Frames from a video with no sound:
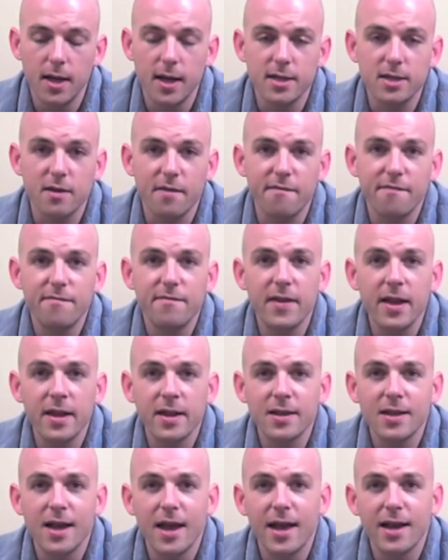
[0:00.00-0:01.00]
It's a
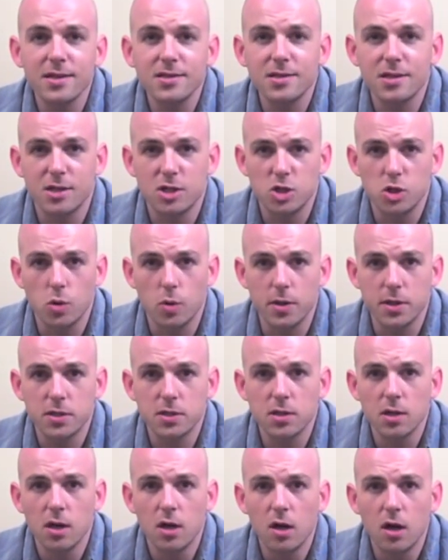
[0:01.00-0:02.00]
fantastic
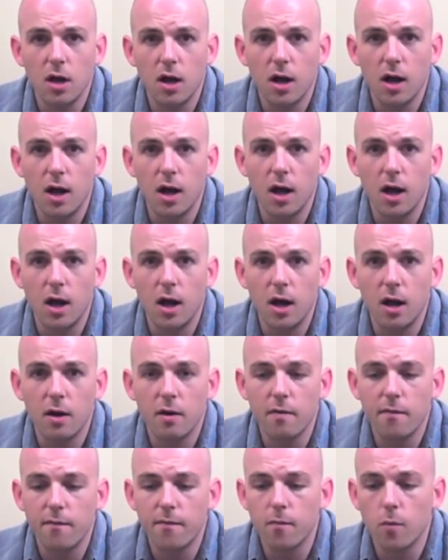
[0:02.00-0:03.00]
choice
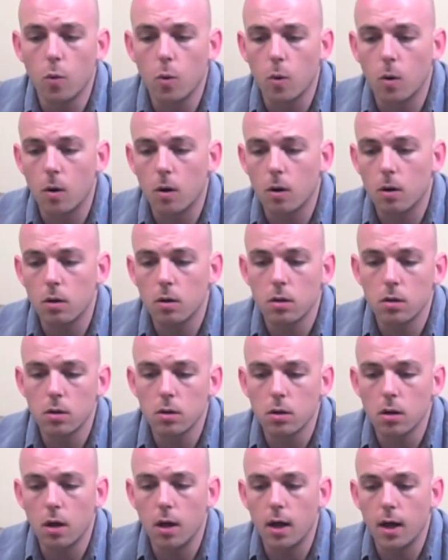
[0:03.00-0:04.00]
for
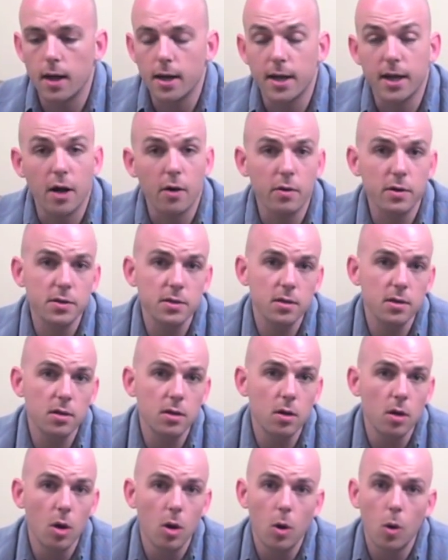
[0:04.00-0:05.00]
garrison
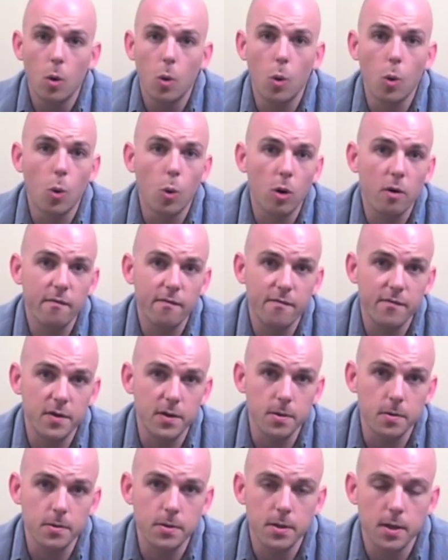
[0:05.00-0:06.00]
or
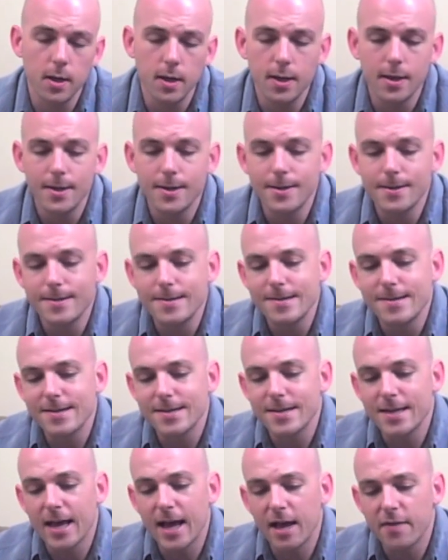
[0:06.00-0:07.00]
field.
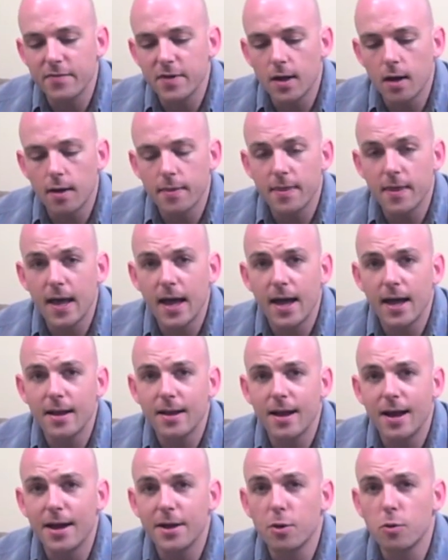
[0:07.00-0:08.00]
Caveat
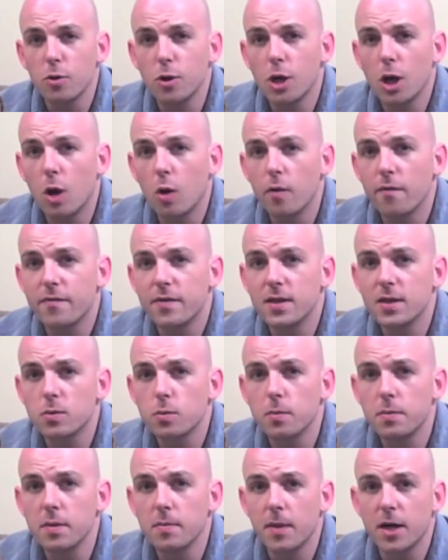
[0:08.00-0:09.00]
that, I don't know if this
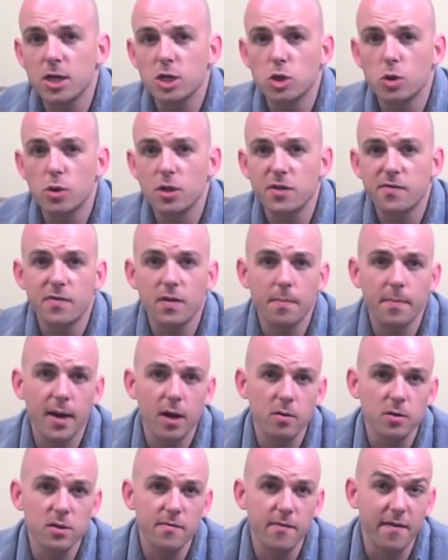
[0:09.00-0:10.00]
would be my choice for the
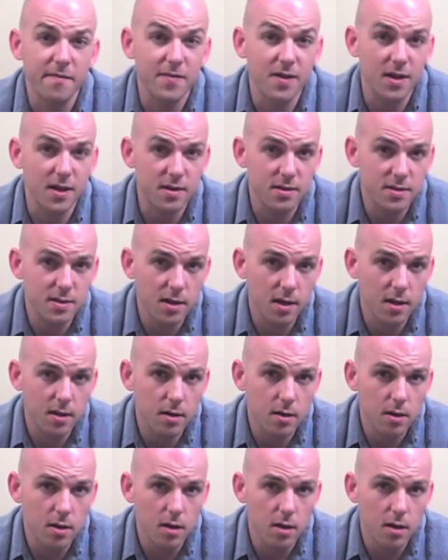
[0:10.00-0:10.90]
mountains of Afghanistan,